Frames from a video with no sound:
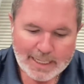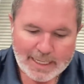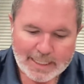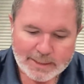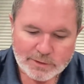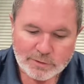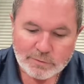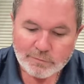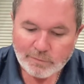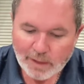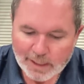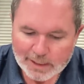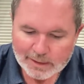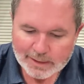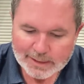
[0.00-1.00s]
and you
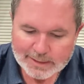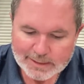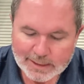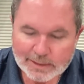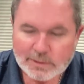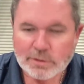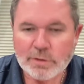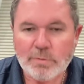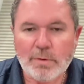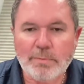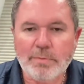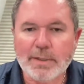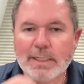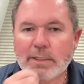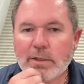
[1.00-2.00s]
violate that, you will
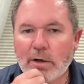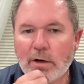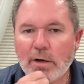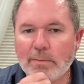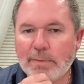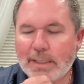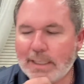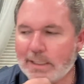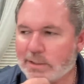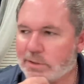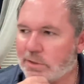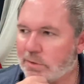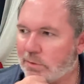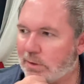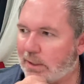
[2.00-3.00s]
bring karma
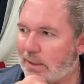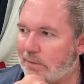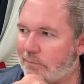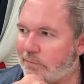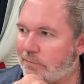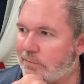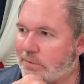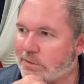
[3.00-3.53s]
into your life.